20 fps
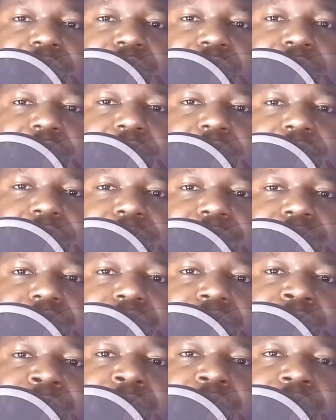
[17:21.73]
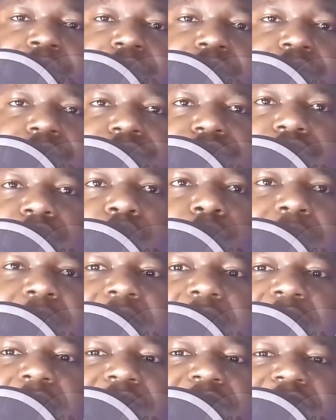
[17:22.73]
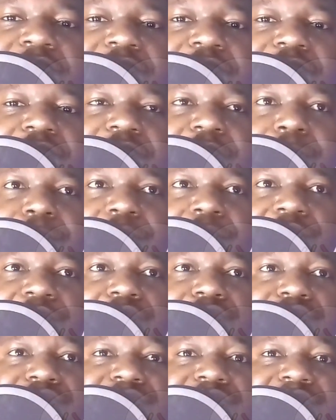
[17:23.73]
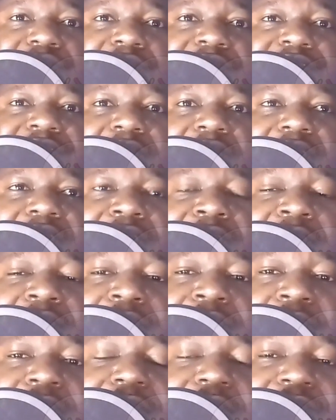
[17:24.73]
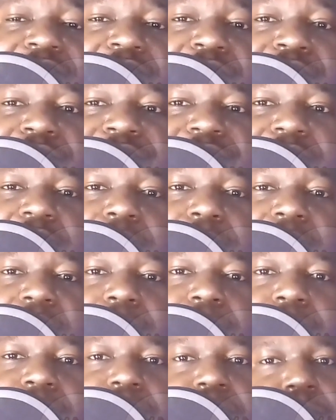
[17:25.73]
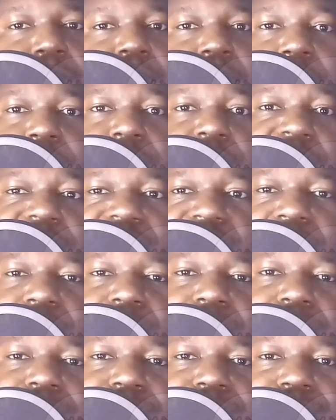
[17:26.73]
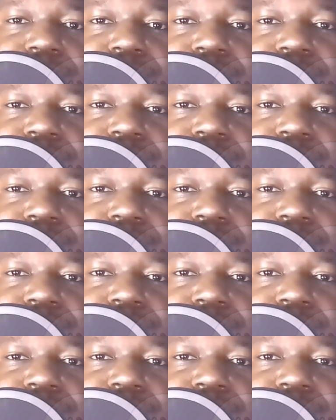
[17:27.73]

Okay? So we have applications here that have always come up and they fail.